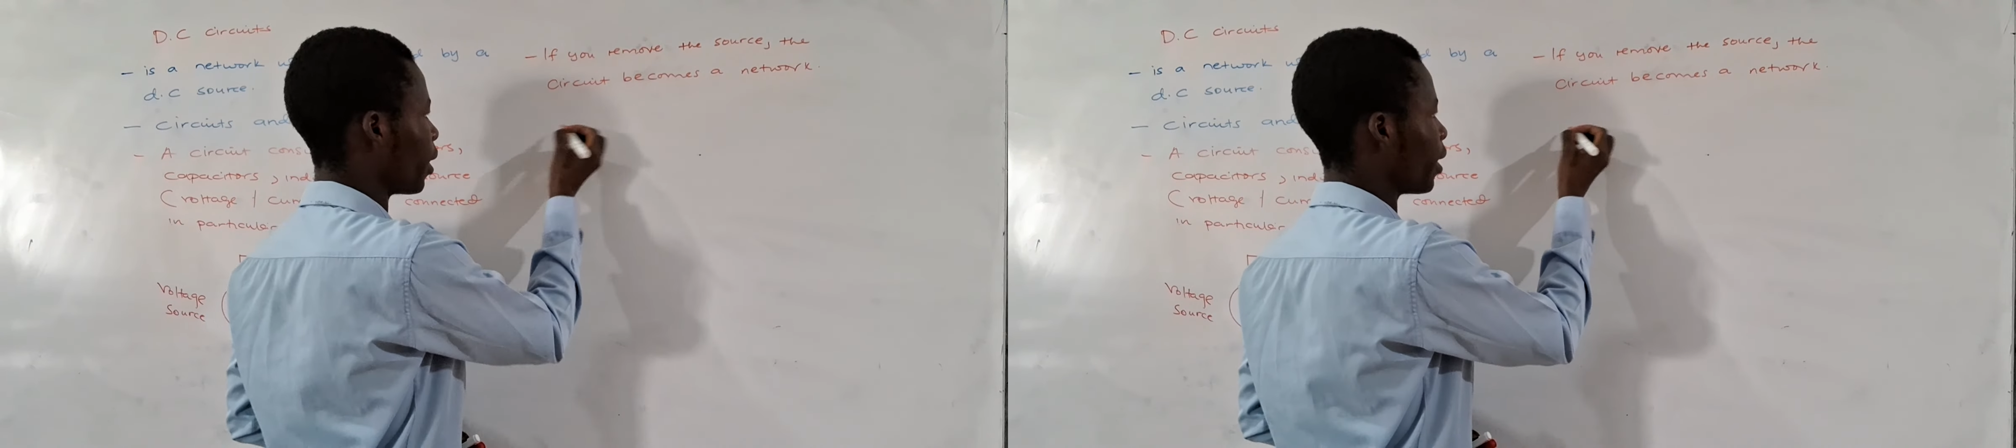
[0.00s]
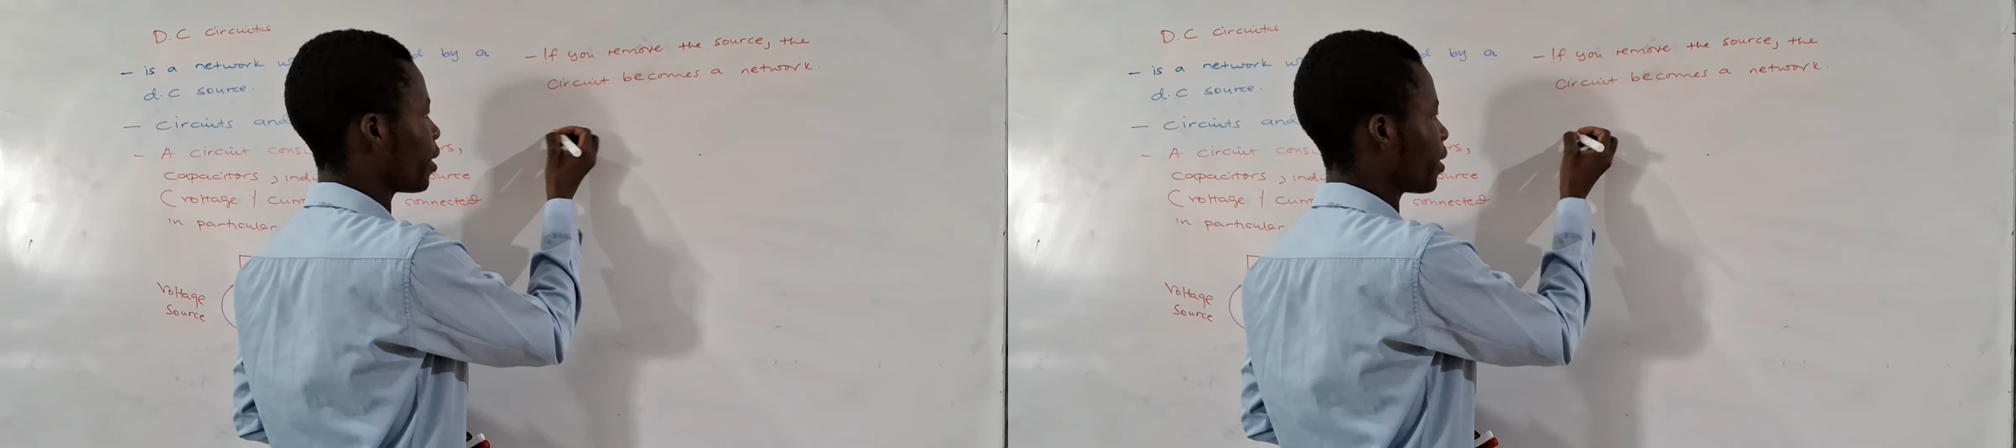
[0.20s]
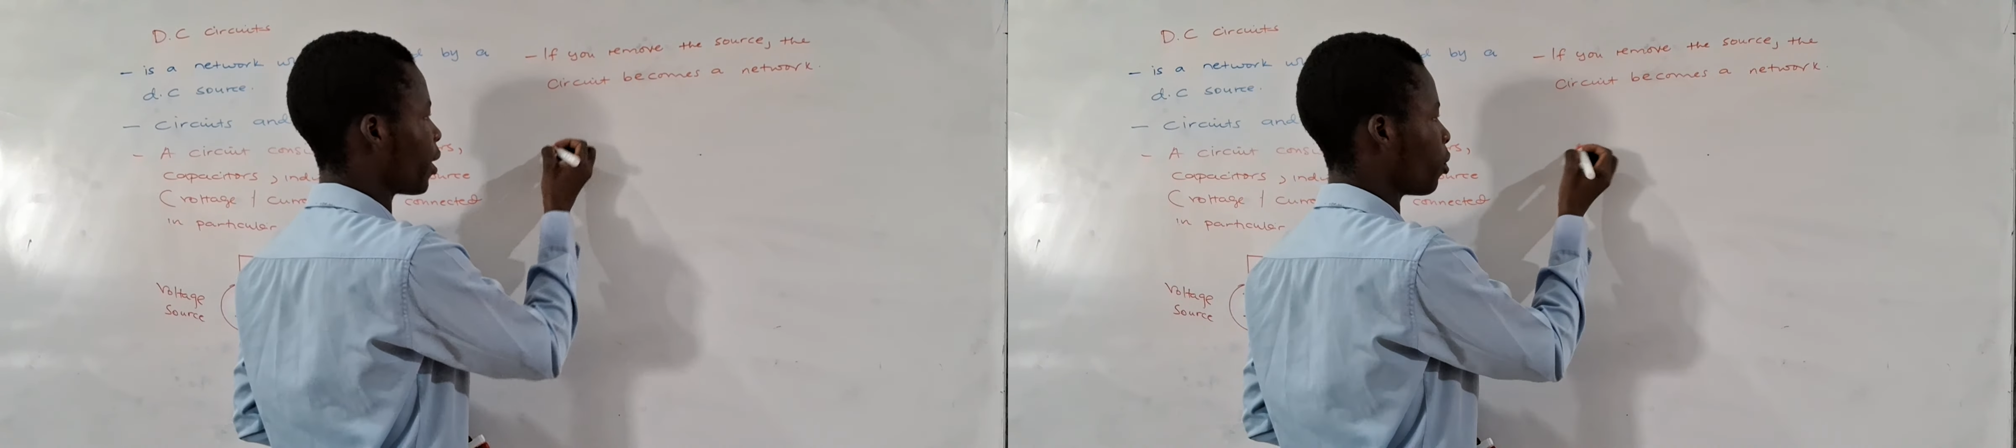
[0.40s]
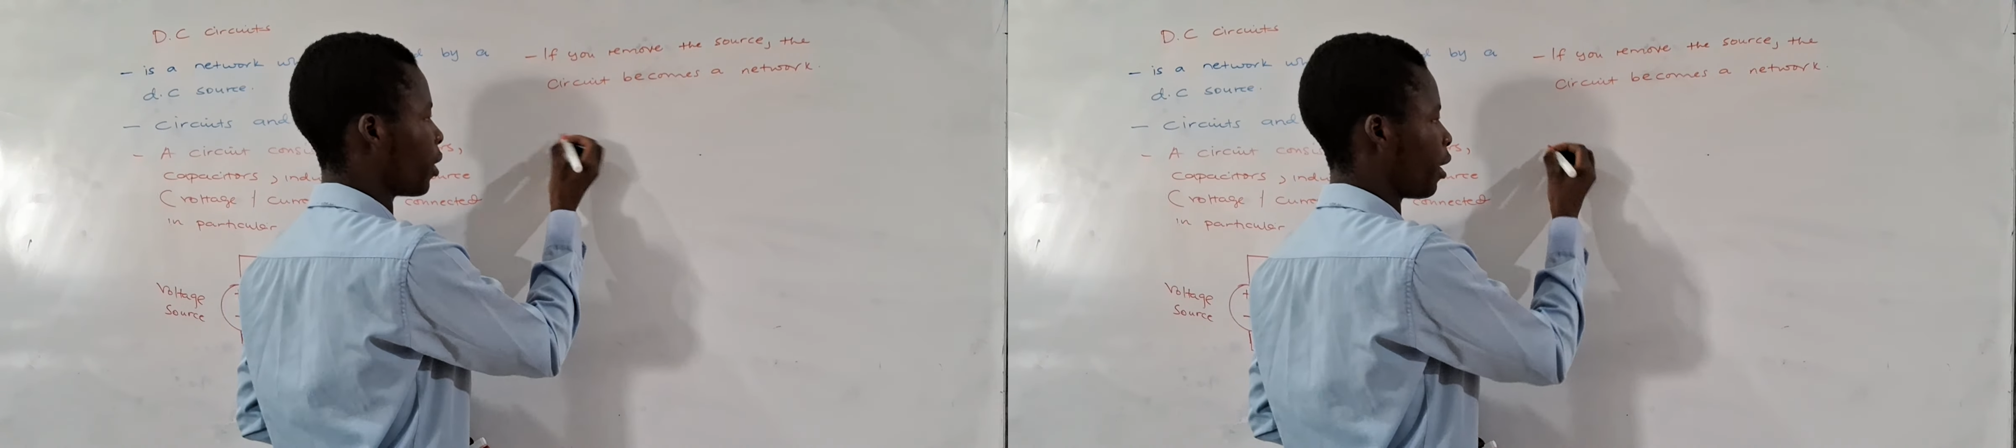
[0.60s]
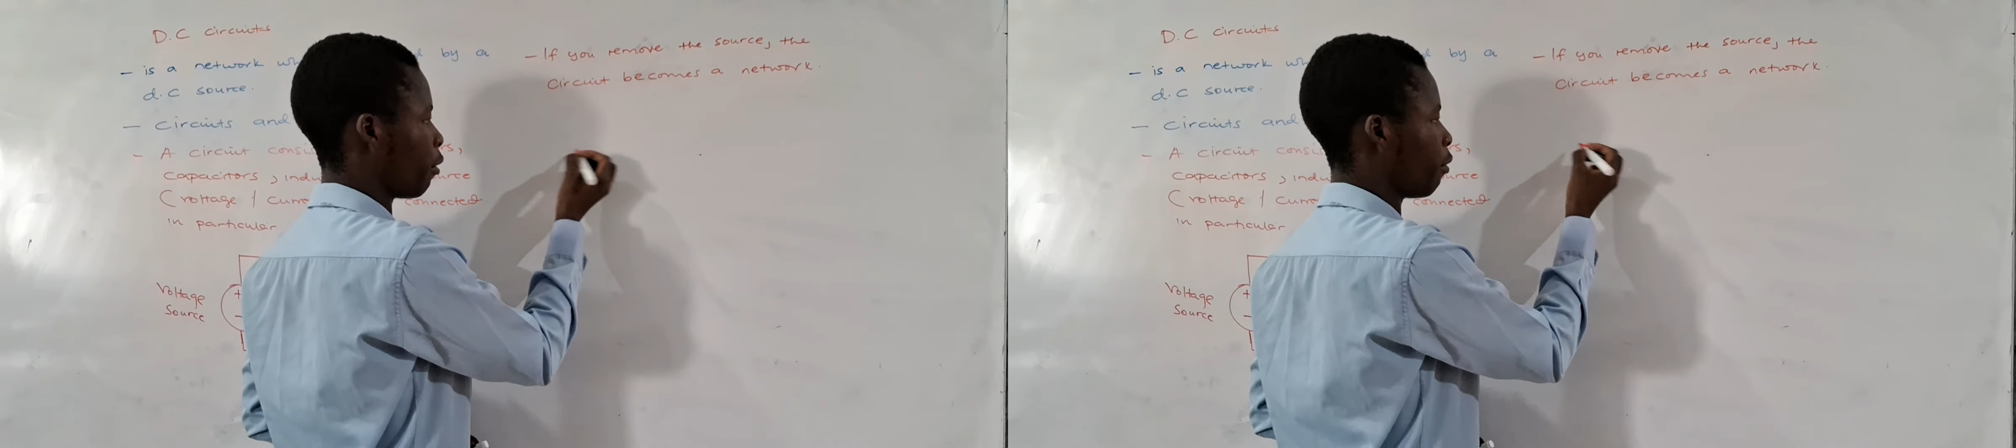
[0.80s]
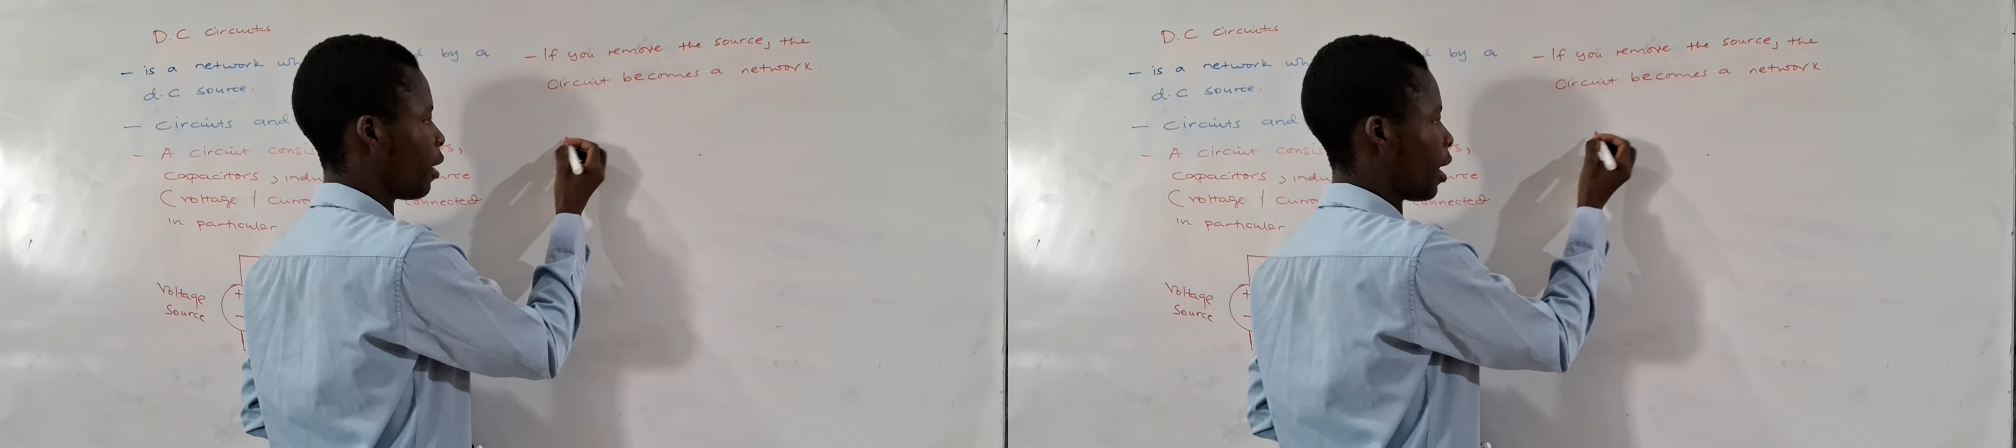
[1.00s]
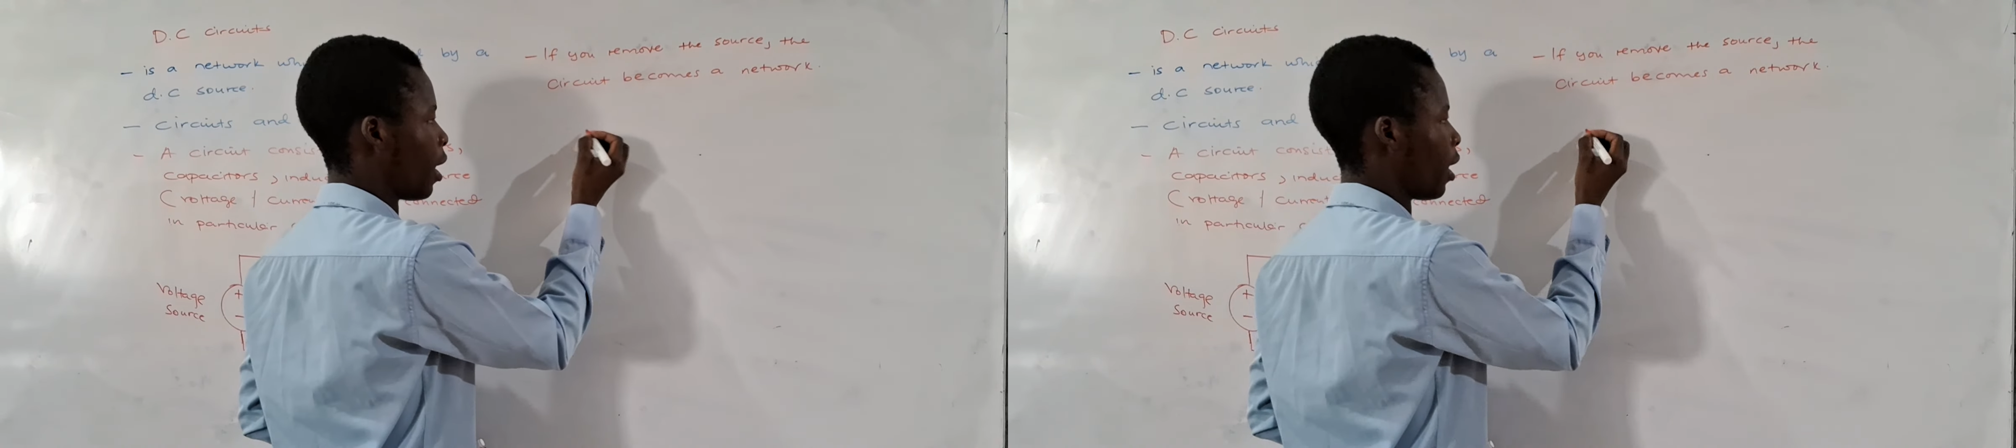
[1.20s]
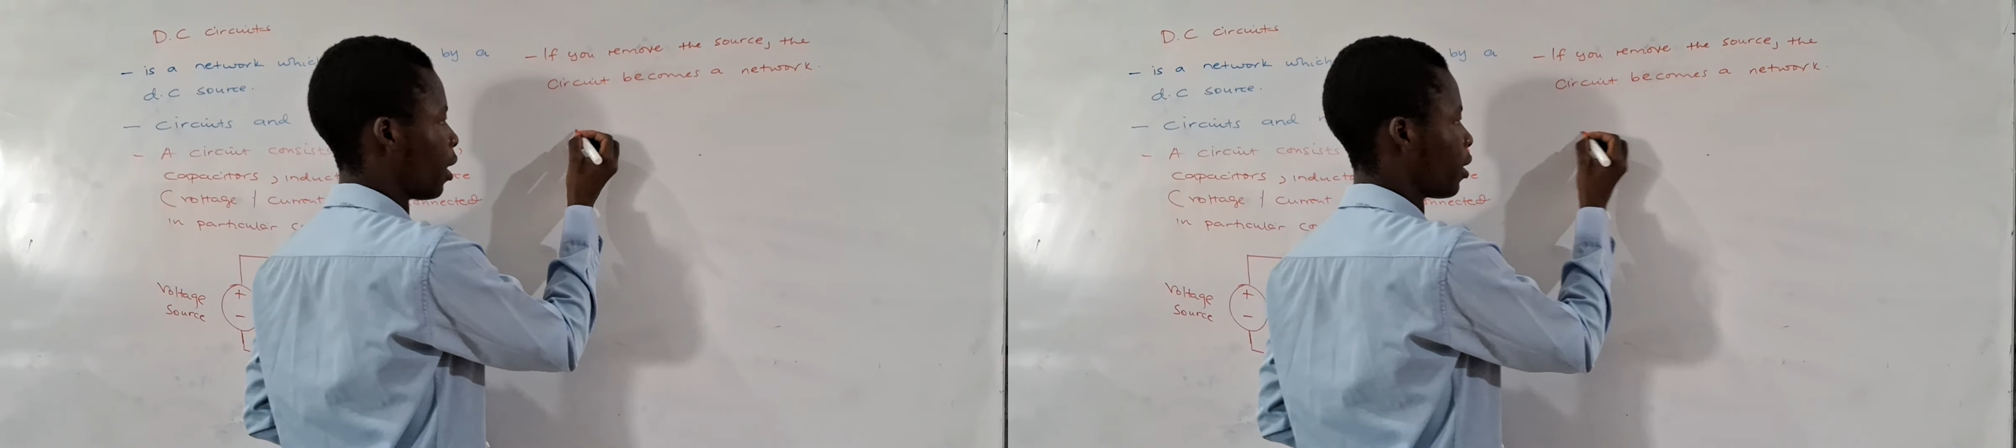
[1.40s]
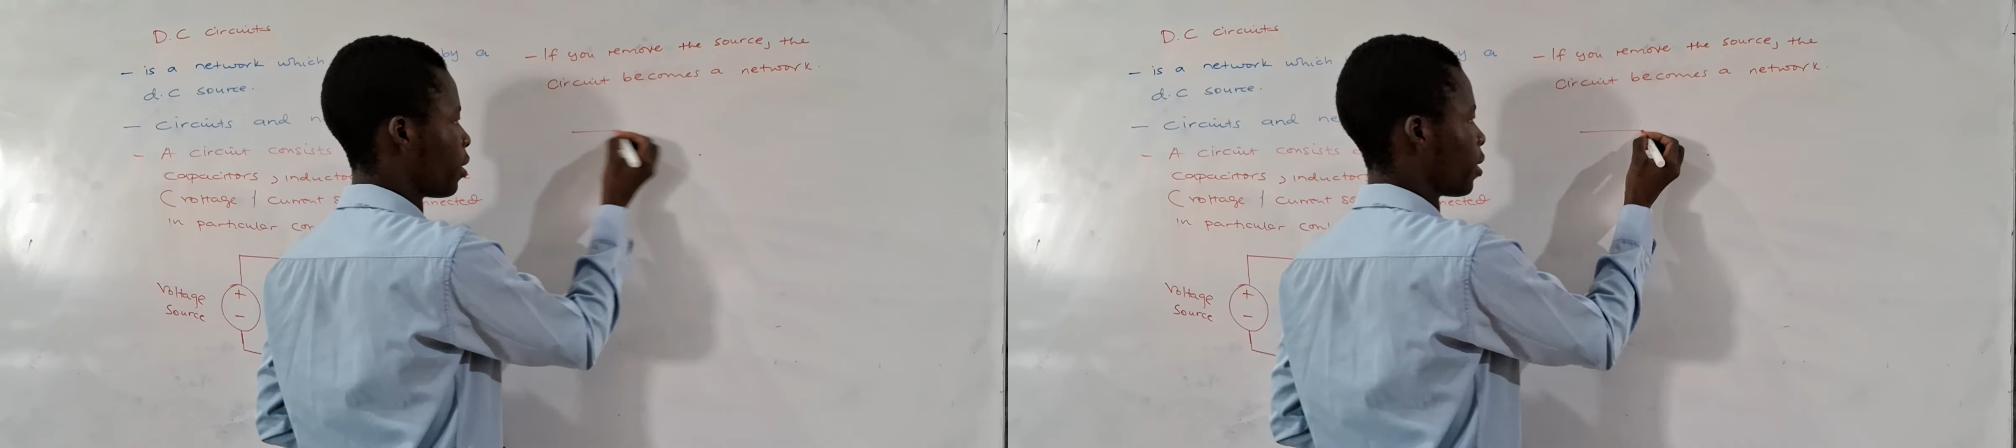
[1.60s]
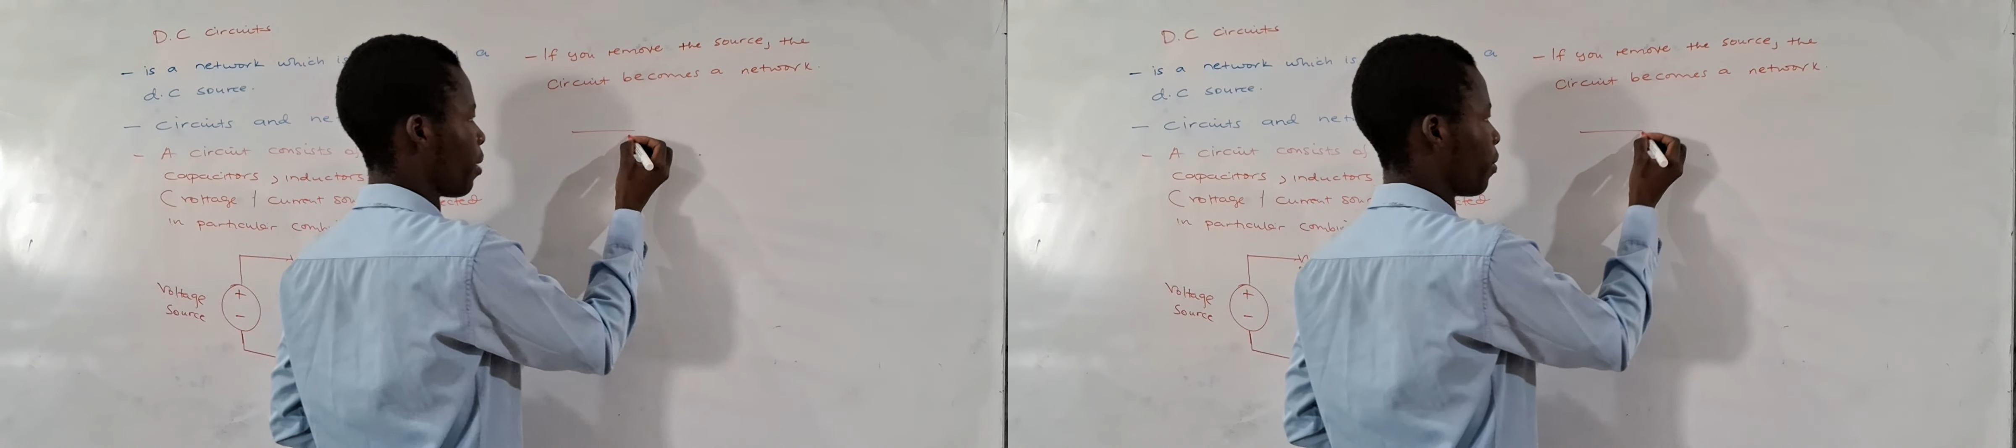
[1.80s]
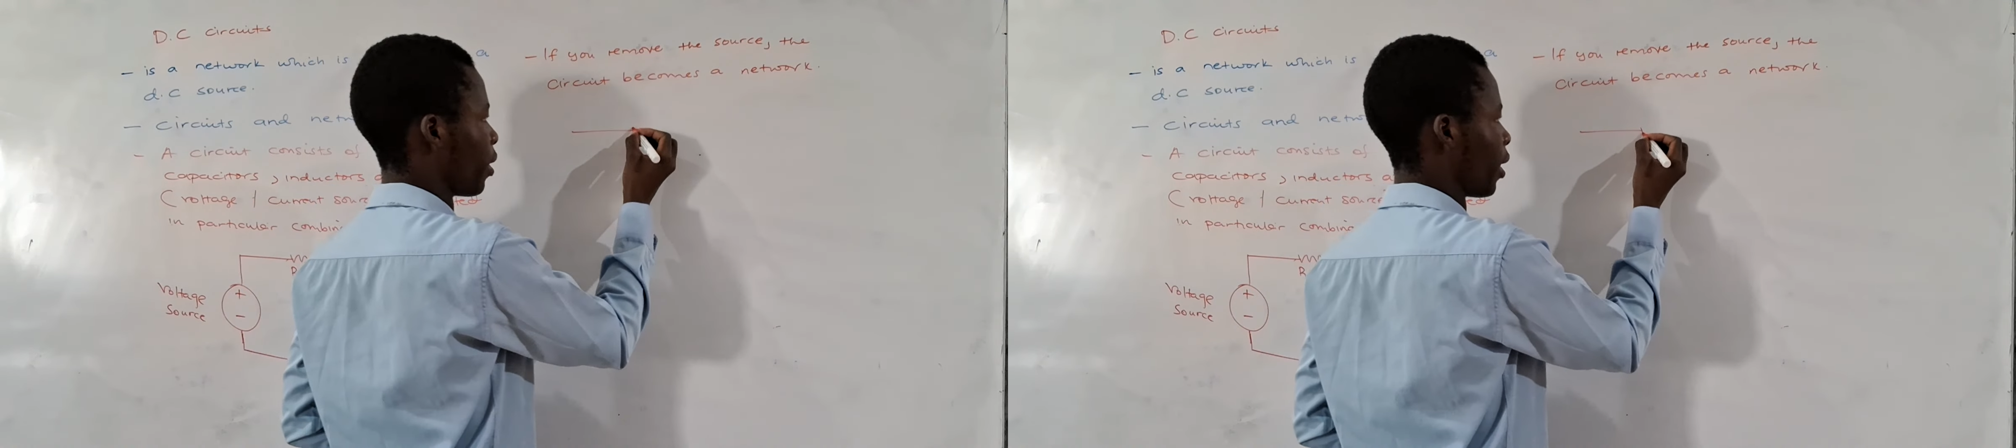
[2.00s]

let's say you have something